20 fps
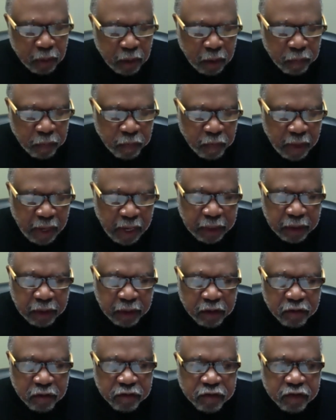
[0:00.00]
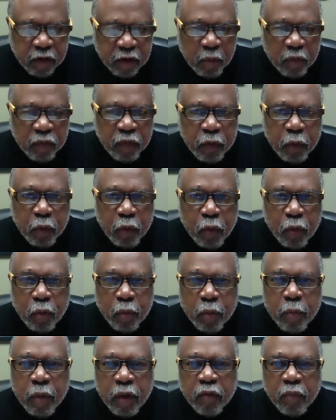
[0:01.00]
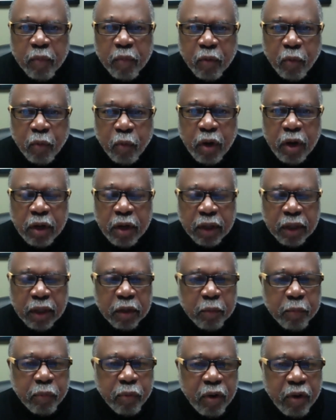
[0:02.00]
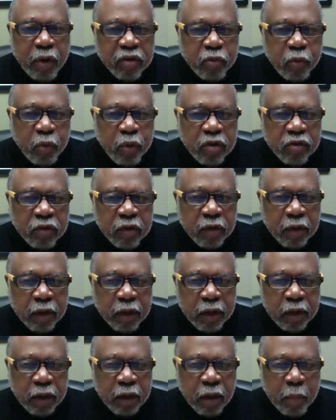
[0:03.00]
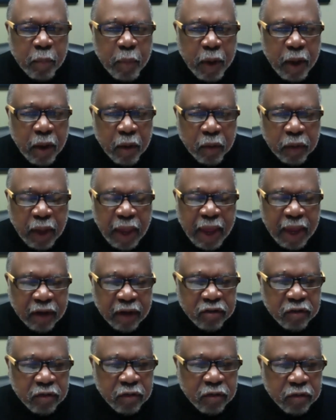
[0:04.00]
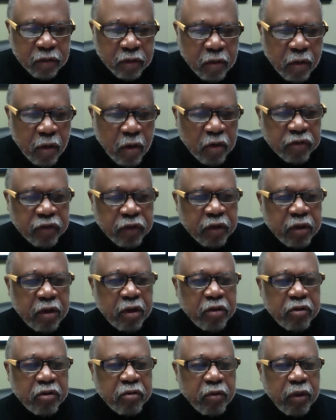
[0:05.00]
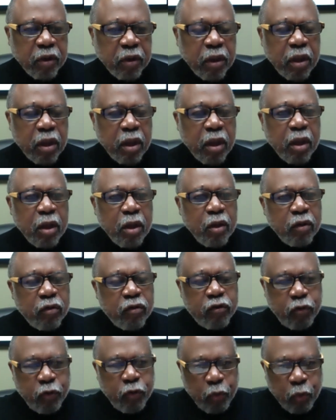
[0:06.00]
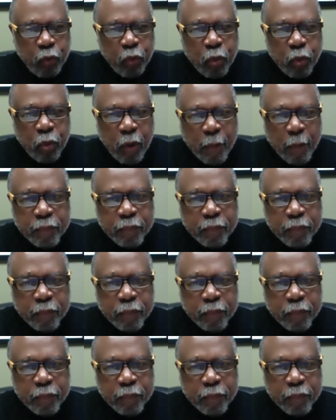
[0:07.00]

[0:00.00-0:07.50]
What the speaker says: And that is, some of you may have been reading in the press recently about actions across the country to